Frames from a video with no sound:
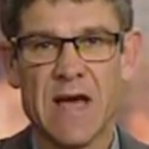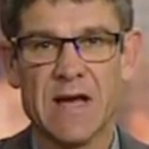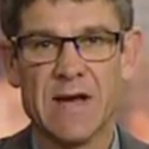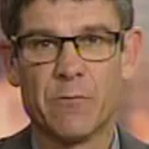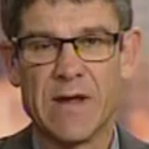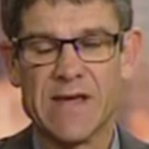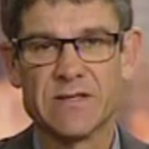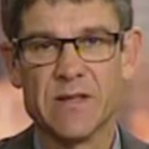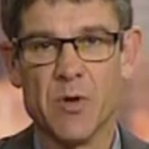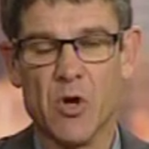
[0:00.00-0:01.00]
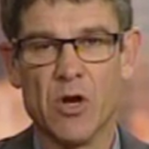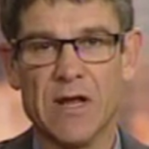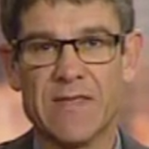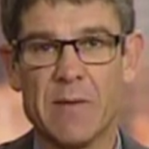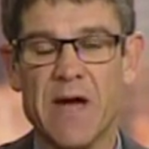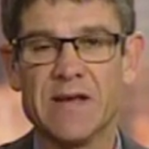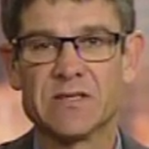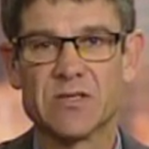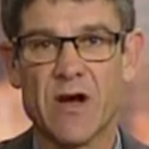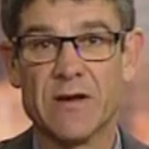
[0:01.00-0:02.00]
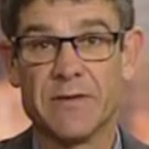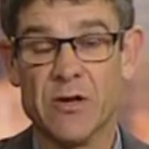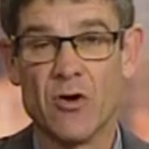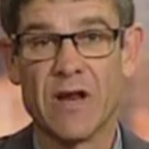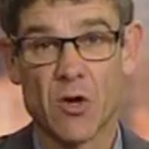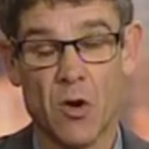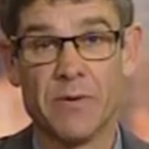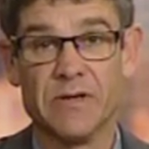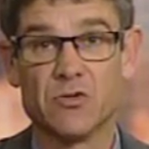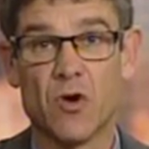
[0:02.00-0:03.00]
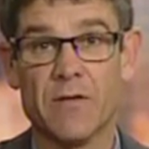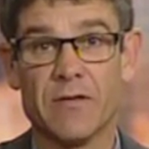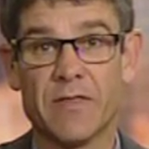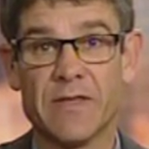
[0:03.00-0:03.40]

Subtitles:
if we get to them early, they may decide, if they're not a competent driver,